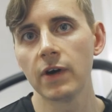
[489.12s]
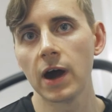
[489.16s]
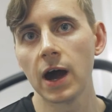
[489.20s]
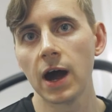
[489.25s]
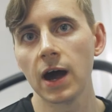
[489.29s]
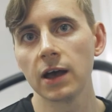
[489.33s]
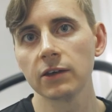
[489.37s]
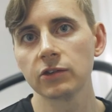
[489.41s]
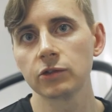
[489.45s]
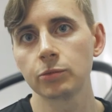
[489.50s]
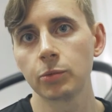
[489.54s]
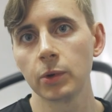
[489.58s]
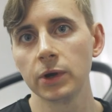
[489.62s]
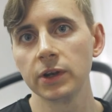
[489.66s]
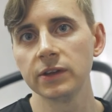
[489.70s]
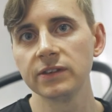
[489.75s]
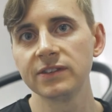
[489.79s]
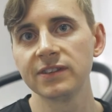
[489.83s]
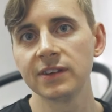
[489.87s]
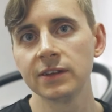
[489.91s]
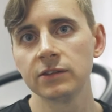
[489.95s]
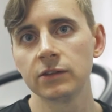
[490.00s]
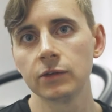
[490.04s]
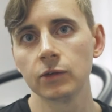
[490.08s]
of our
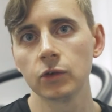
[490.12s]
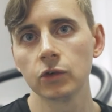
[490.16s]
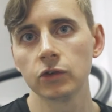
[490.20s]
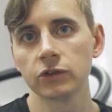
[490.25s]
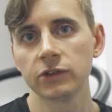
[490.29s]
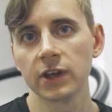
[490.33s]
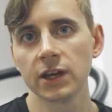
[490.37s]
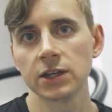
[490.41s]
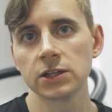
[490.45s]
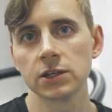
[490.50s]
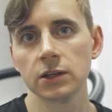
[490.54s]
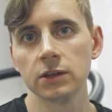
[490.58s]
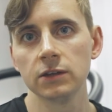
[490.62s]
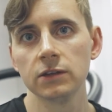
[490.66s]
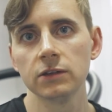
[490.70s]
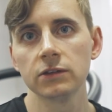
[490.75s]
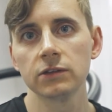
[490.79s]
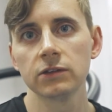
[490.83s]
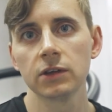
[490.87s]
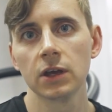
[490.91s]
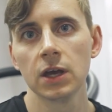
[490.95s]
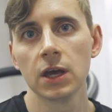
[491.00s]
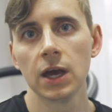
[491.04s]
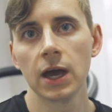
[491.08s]
sprint interval
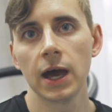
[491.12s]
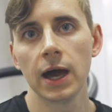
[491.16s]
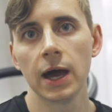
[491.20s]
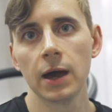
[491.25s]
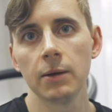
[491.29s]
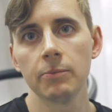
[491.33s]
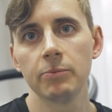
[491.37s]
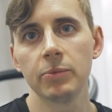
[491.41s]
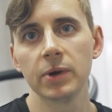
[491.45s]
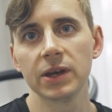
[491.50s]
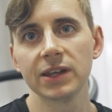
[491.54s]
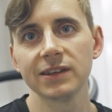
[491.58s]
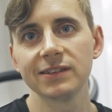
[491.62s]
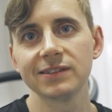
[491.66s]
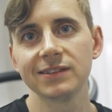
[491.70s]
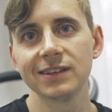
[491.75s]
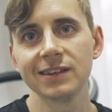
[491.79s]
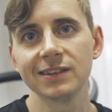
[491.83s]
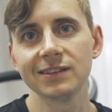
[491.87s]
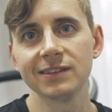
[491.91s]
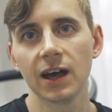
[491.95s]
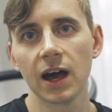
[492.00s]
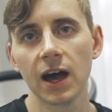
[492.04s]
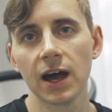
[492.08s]
sessions, but it's
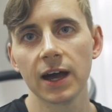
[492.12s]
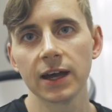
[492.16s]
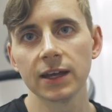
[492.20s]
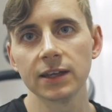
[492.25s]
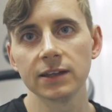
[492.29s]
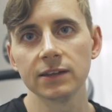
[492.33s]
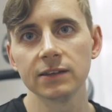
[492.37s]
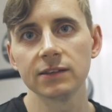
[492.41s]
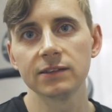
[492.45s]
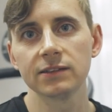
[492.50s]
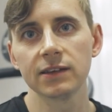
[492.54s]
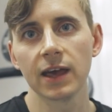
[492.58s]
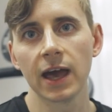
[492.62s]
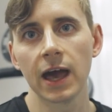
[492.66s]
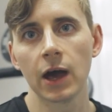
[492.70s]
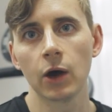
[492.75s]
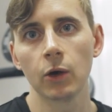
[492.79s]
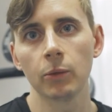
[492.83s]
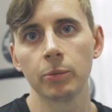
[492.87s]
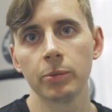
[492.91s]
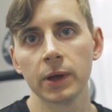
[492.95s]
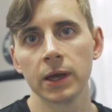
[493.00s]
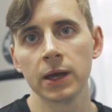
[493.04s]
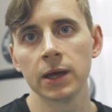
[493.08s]
designed to
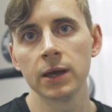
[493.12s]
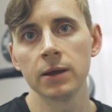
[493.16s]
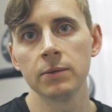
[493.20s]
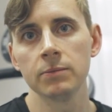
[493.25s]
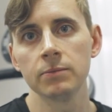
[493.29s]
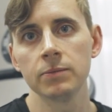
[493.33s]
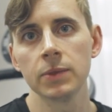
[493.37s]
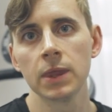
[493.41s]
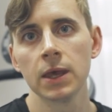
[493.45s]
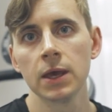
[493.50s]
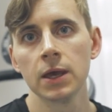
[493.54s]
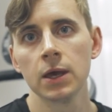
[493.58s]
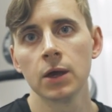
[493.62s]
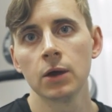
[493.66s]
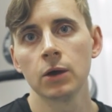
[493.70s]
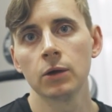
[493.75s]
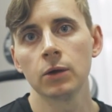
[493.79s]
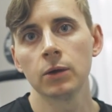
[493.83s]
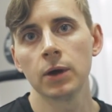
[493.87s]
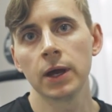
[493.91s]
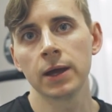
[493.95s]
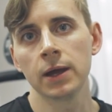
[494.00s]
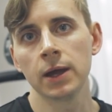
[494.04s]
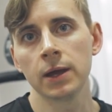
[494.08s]
help him
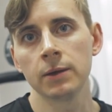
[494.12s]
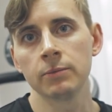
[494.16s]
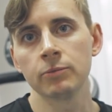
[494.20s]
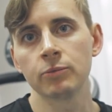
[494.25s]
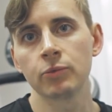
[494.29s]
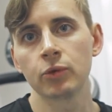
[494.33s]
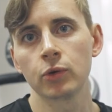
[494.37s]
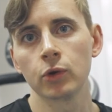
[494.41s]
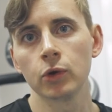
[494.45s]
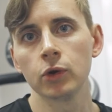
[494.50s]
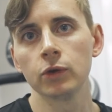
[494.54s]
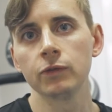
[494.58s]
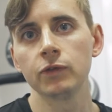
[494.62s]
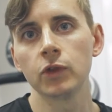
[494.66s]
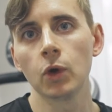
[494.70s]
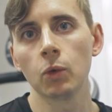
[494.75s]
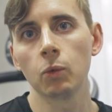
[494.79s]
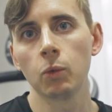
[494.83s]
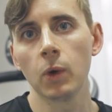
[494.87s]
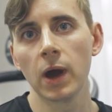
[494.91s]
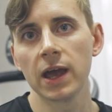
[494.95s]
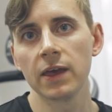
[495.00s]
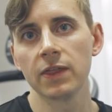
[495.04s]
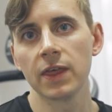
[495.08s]
improve
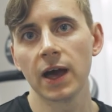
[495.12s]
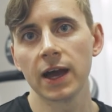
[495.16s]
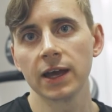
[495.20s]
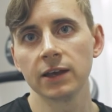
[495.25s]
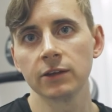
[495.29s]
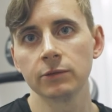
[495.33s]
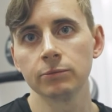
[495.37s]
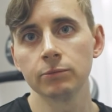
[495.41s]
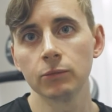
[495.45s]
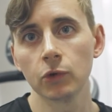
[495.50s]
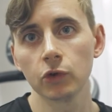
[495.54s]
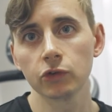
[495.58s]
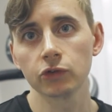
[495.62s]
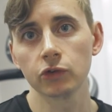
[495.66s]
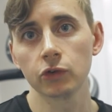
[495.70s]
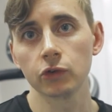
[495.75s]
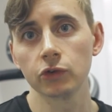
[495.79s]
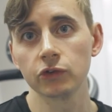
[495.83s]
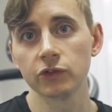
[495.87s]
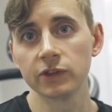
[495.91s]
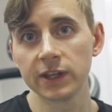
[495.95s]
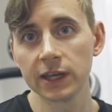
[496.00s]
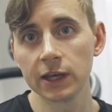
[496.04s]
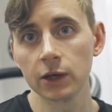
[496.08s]
the way that his
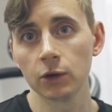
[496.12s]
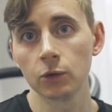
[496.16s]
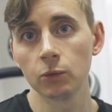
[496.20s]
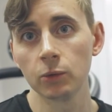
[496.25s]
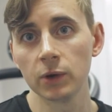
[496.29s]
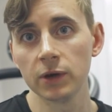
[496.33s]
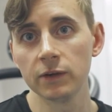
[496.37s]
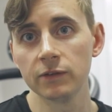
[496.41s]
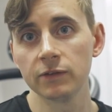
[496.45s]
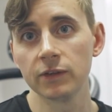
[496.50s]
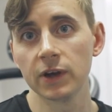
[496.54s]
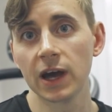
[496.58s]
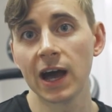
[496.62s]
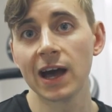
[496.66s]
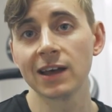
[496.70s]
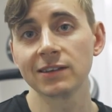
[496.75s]
muscles deal with